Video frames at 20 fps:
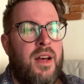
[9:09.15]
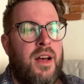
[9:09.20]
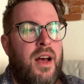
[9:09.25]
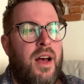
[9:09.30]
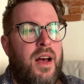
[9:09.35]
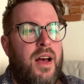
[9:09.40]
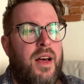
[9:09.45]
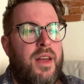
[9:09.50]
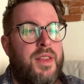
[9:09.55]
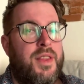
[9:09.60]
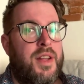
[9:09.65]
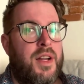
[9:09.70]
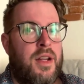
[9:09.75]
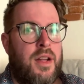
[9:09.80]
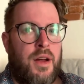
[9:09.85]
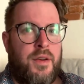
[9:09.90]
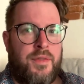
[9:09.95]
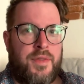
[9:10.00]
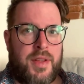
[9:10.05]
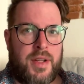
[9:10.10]
the
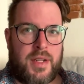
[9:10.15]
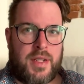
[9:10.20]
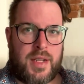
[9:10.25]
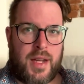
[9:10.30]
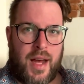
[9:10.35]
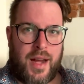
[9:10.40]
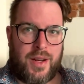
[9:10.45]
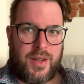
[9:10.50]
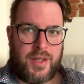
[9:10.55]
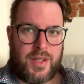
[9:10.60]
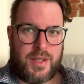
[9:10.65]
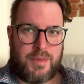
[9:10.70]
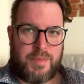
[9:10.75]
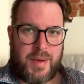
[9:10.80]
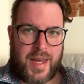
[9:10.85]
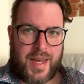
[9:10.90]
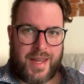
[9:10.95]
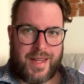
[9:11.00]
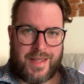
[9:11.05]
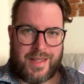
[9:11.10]
love that dare not
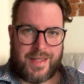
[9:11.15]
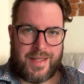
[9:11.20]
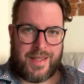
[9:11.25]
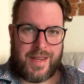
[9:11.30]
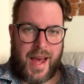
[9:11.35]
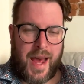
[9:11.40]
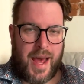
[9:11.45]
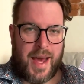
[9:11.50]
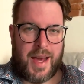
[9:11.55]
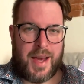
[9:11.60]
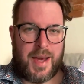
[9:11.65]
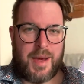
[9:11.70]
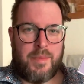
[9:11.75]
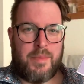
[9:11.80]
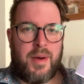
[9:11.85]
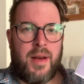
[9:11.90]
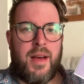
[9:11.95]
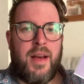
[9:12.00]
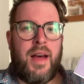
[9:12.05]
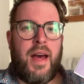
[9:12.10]
speak its name,